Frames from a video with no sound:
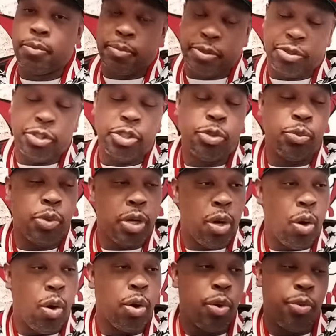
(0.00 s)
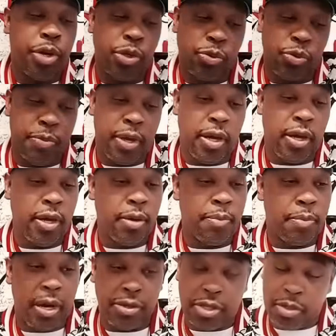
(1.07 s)
But just went hard on this one, man.
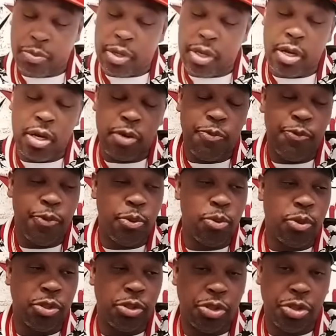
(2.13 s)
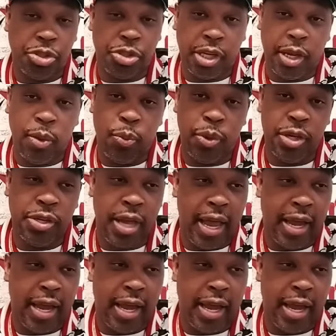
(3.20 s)
But I say we a little confused because you just say we